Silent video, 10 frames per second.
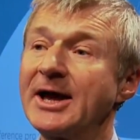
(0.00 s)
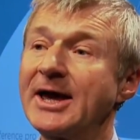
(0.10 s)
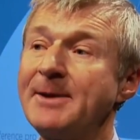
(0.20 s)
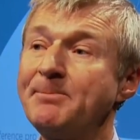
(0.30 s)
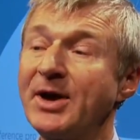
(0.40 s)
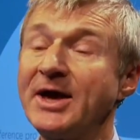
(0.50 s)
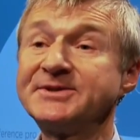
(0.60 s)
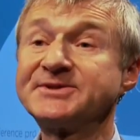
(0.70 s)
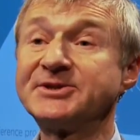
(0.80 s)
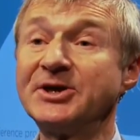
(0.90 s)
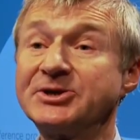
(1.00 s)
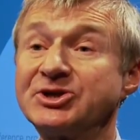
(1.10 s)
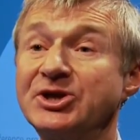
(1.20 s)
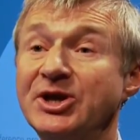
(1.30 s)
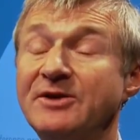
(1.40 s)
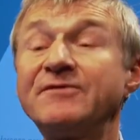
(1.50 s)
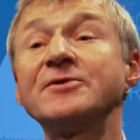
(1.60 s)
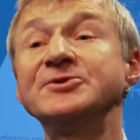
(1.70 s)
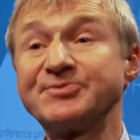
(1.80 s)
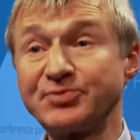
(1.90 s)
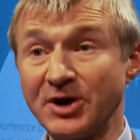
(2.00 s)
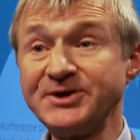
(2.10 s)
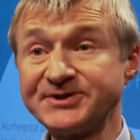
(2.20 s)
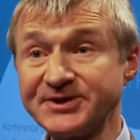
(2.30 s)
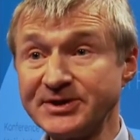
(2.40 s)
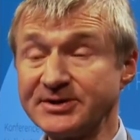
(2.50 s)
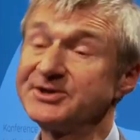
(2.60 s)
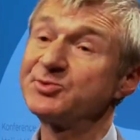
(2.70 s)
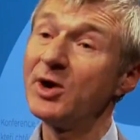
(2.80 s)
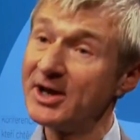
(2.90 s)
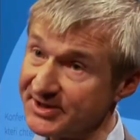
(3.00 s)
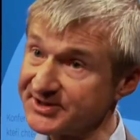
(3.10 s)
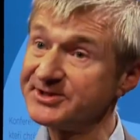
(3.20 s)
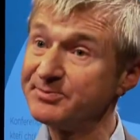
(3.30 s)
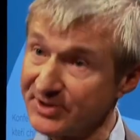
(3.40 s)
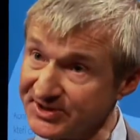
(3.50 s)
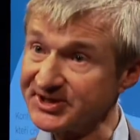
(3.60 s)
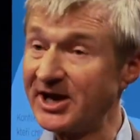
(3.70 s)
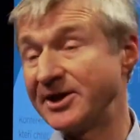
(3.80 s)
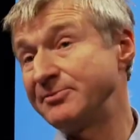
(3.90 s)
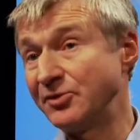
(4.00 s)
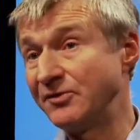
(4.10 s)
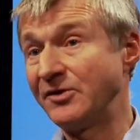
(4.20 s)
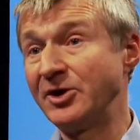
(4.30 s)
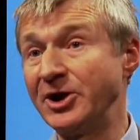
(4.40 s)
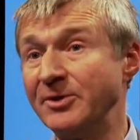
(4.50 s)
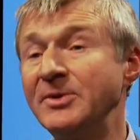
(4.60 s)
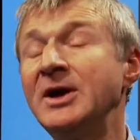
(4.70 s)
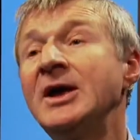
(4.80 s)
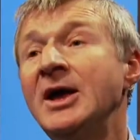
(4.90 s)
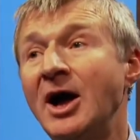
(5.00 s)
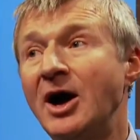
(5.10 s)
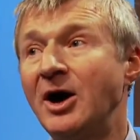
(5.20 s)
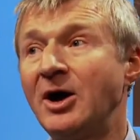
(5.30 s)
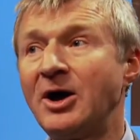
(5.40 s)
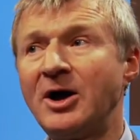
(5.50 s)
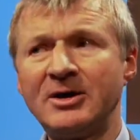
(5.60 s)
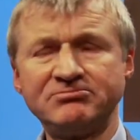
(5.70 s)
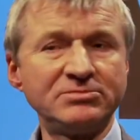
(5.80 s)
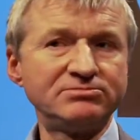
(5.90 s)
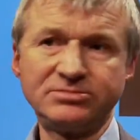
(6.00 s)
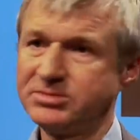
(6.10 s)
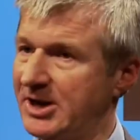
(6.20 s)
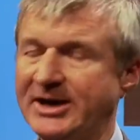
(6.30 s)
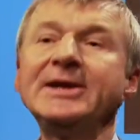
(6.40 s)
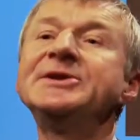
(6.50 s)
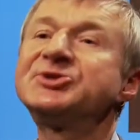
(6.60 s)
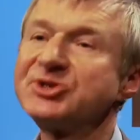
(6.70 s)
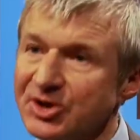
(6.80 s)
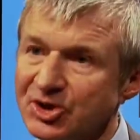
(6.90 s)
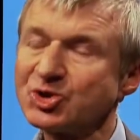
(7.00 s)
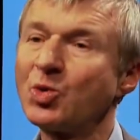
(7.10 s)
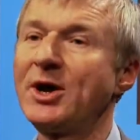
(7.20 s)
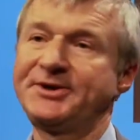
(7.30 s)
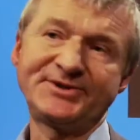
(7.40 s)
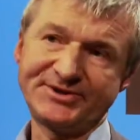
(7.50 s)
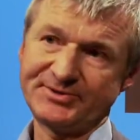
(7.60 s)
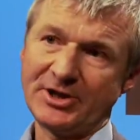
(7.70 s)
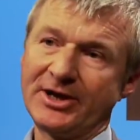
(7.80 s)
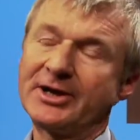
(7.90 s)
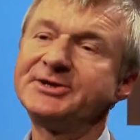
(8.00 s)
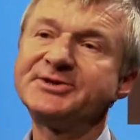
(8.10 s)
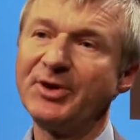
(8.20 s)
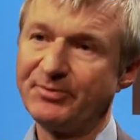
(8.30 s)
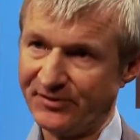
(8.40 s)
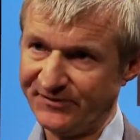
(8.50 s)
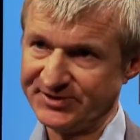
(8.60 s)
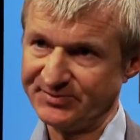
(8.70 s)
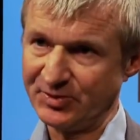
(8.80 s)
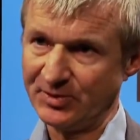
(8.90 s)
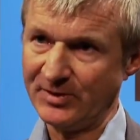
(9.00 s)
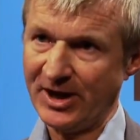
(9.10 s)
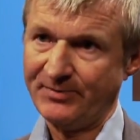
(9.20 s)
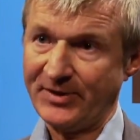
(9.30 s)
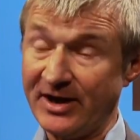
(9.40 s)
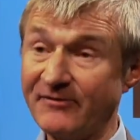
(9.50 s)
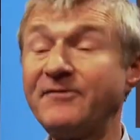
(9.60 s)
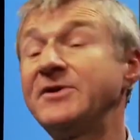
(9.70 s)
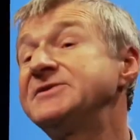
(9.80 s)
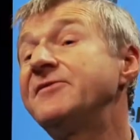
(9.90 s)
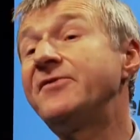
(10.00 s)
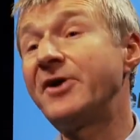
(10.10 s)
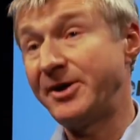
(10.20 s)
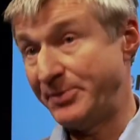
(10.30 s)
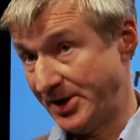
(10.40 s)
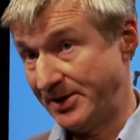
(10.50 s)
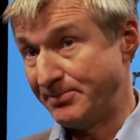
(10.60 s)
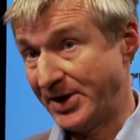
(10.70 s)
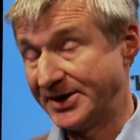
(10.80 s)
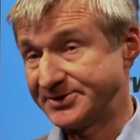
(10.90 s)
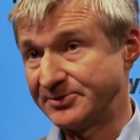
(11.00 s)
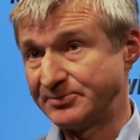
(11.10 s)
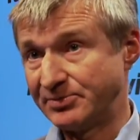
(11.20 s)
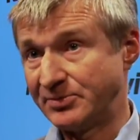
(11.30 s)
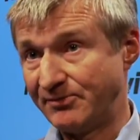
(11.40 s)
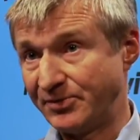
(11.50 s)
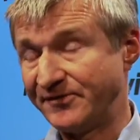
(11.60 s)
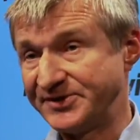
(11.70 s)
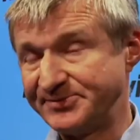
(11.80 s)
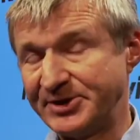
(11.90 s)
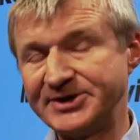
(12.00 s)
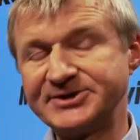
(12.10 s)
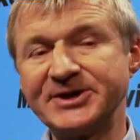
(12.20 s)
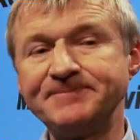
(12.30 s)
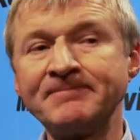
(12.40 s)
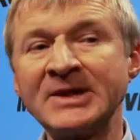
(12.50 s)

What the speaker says: campaigns that influence pricing as well as simply selling more volume are at least twice as likely to be profitable, and it's a very big impact on profitability.